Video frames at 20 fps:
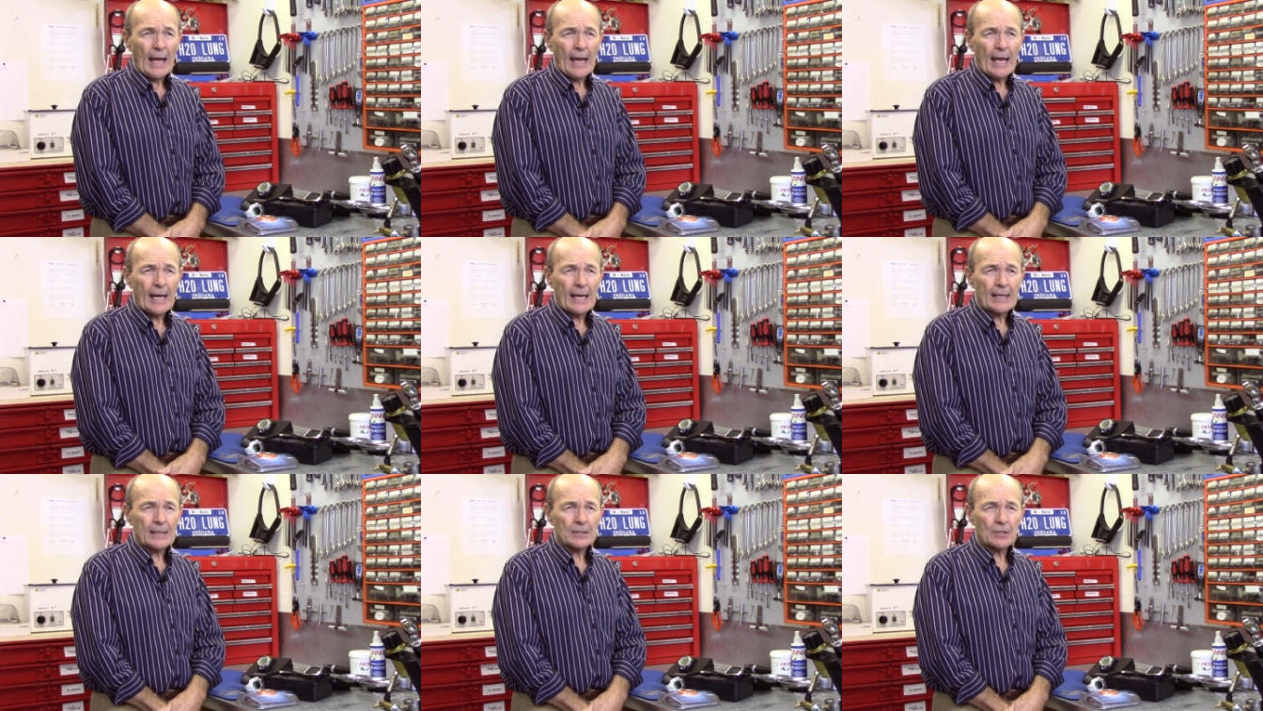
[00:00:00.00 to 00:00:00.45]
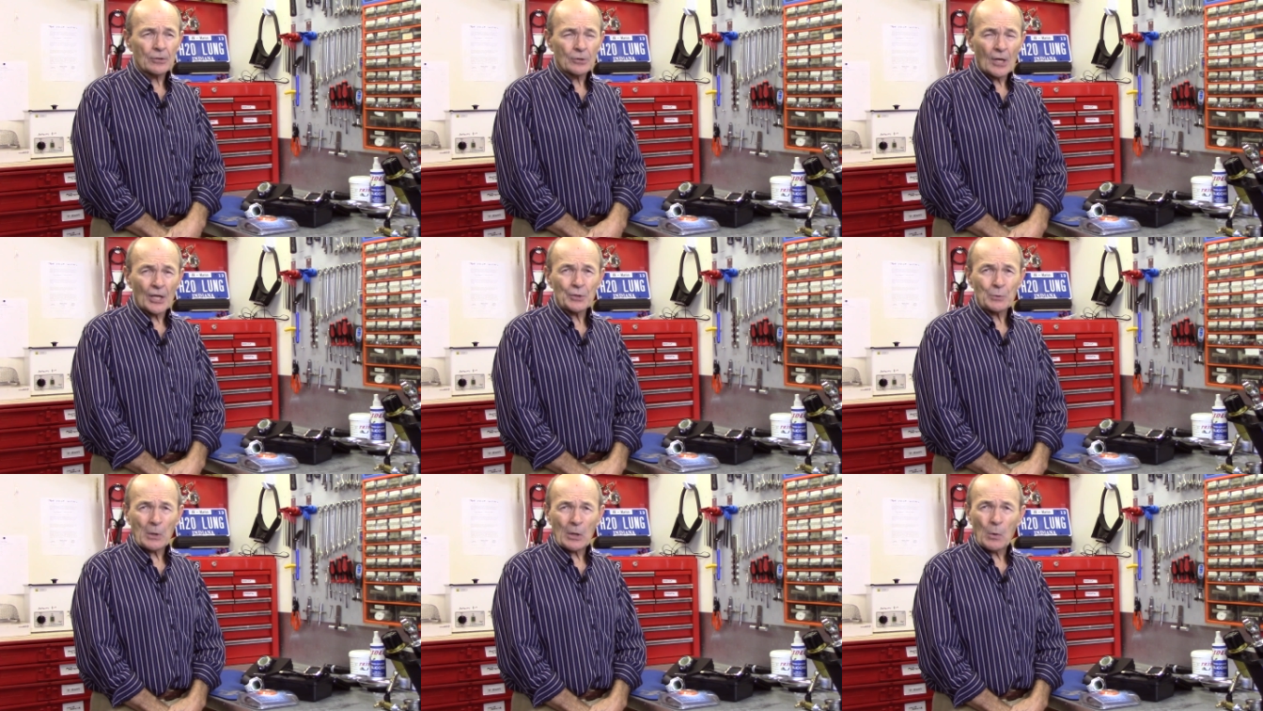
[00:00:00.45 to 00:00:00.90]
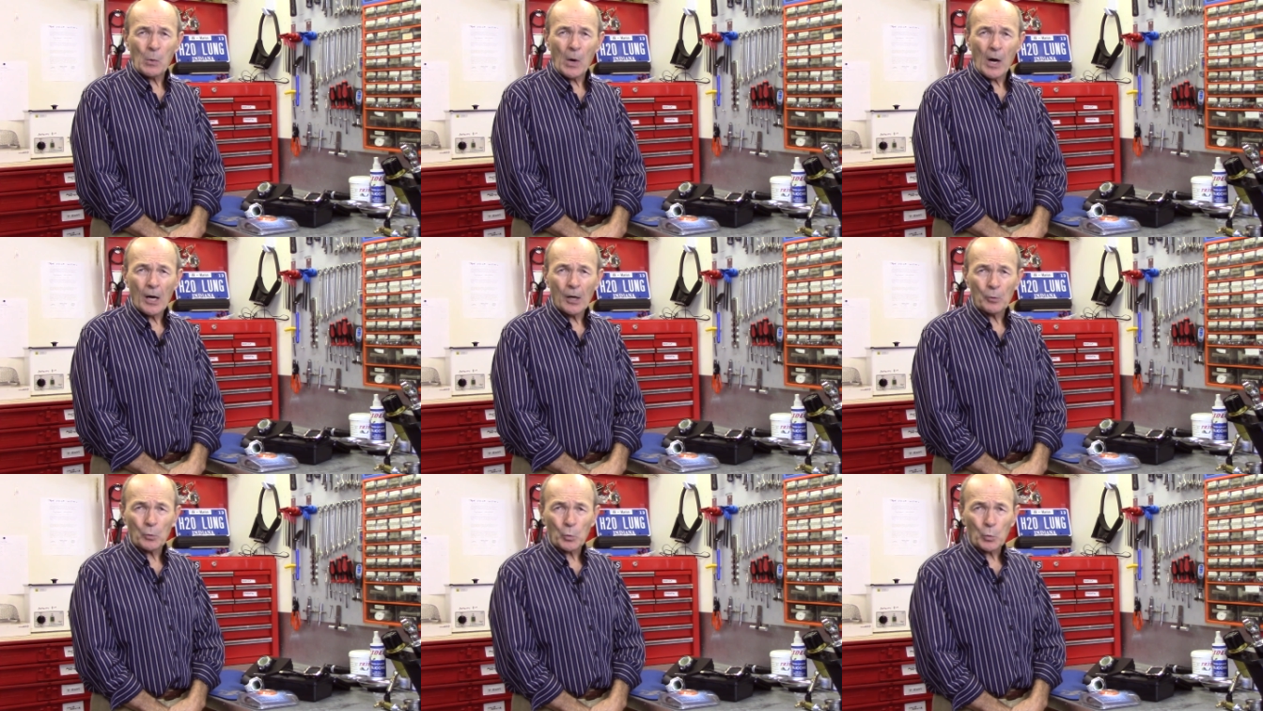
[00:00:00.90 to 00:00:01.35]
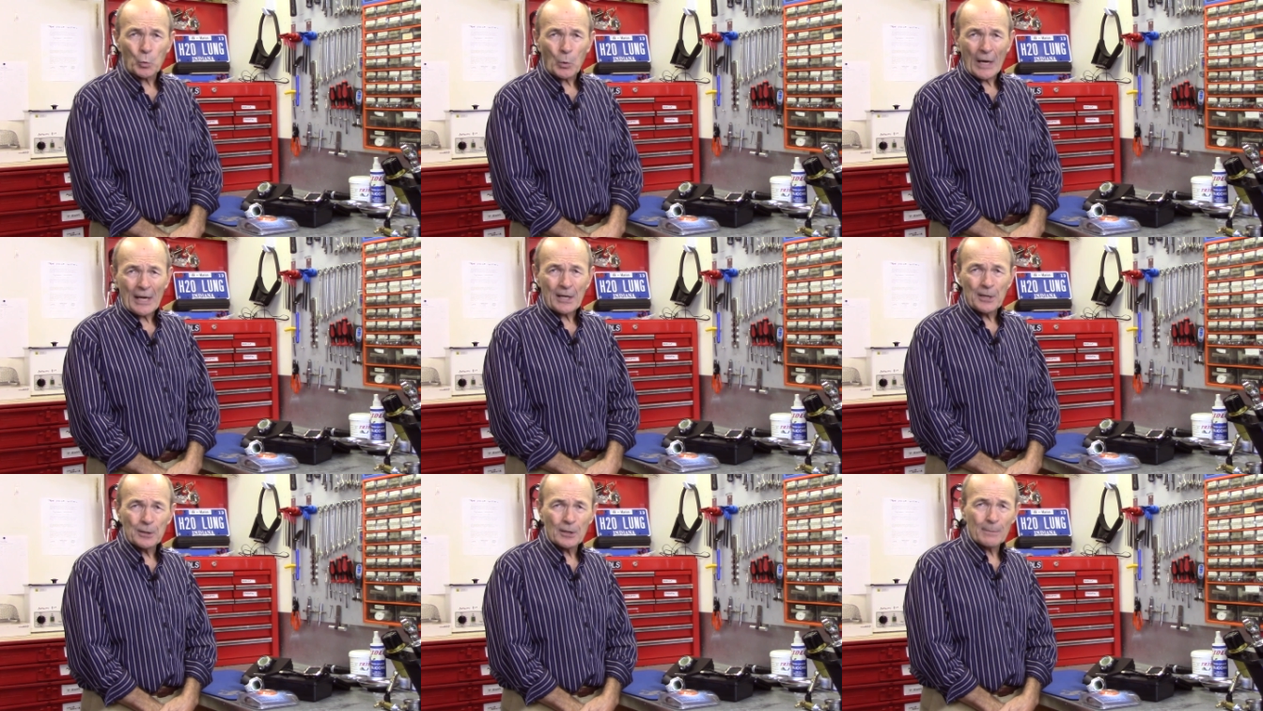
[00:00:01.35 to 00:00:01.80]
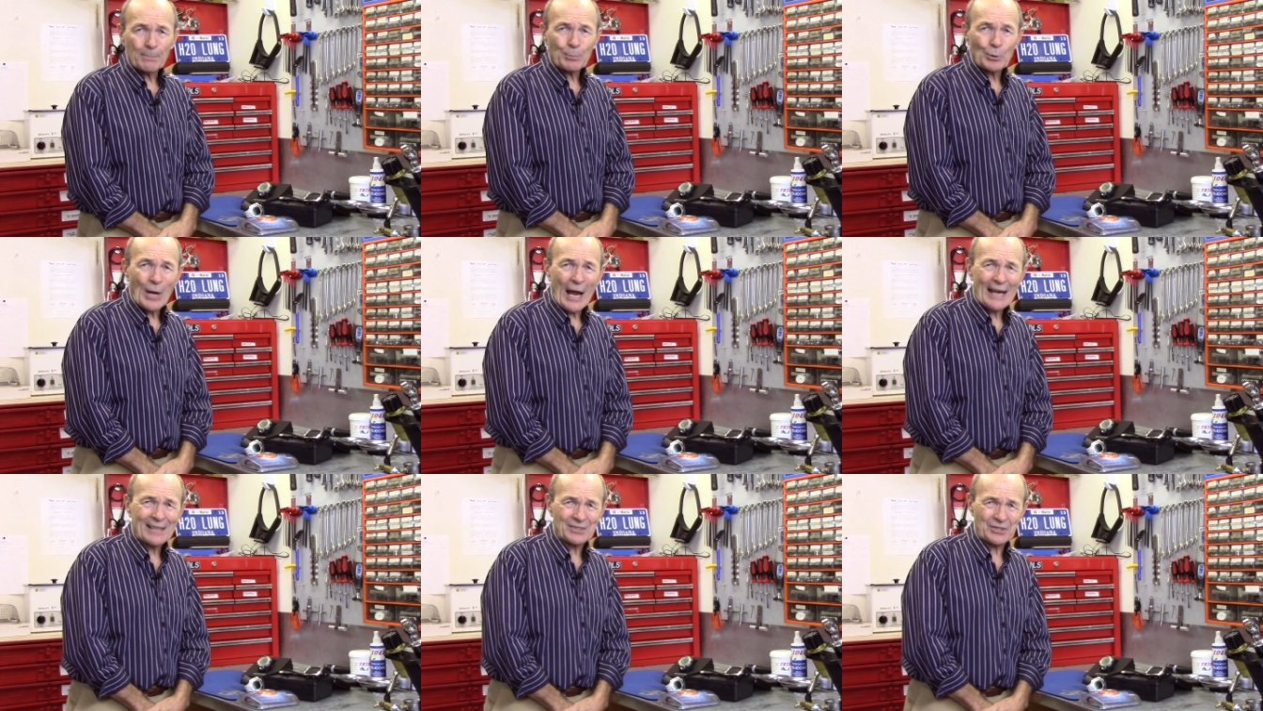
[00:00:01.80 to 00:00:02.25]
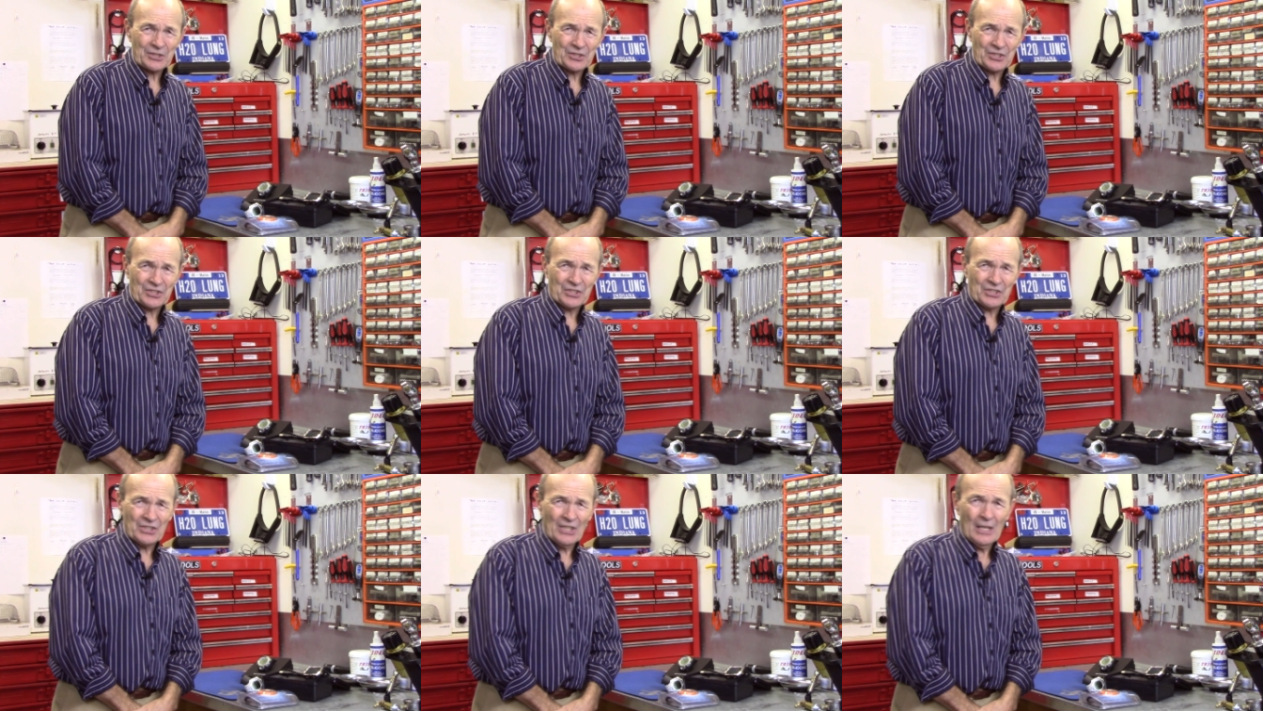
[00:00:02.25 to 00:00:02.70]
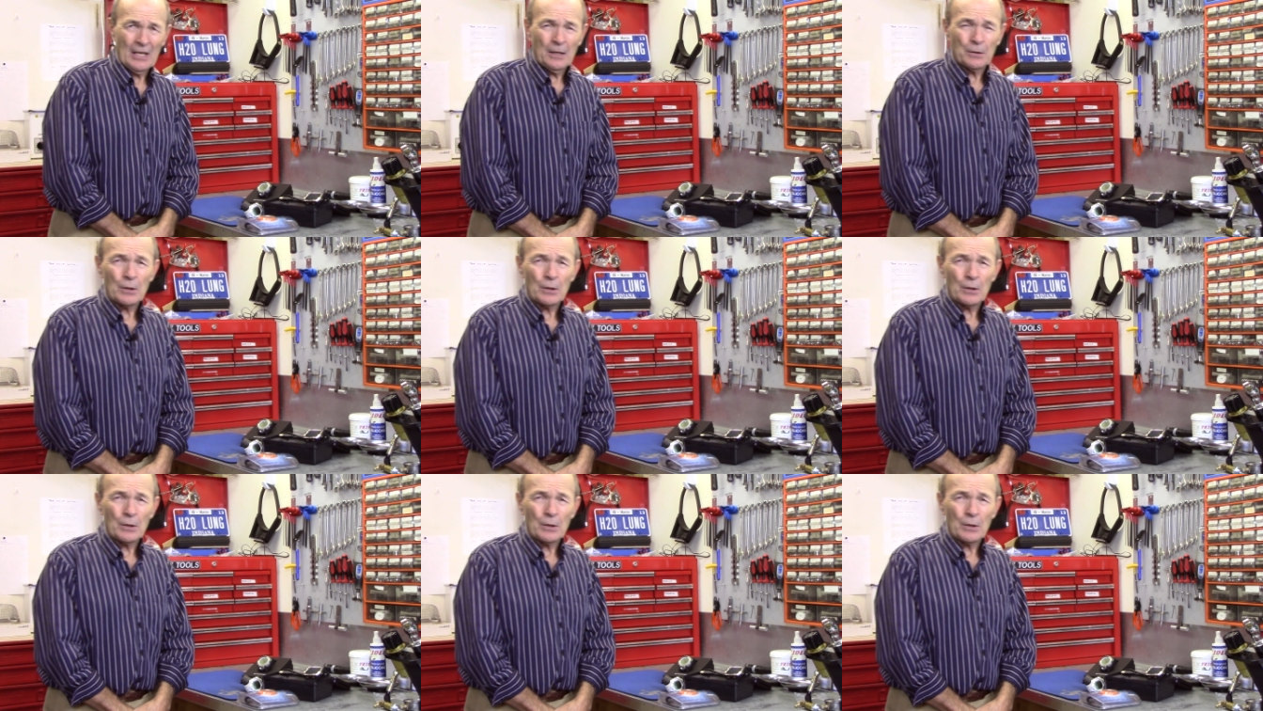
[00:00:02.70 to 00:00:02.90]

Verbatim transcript: and it does require regular practice.